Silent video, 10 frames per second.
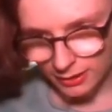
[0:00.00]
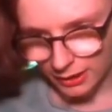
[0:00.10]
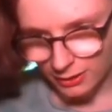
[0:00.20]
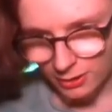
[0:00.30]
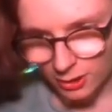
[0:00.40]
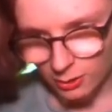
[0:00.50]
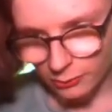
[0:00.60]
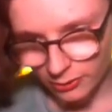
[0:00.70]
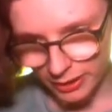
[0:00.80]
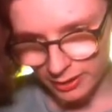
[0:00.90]
I look
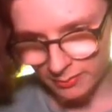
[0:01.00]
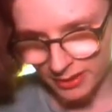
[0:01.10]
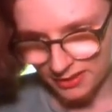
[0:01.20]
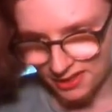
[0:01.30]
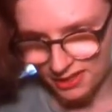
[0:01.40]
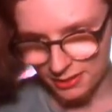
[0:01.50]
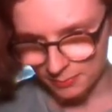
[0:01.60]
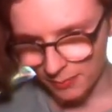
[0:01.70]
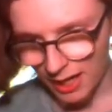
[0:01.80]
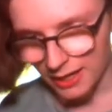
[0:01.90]
over at him and
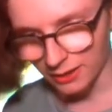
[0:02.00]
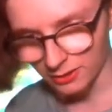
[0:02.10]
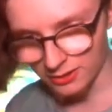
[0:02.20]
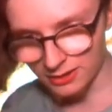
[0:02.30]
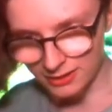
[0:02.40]
smile.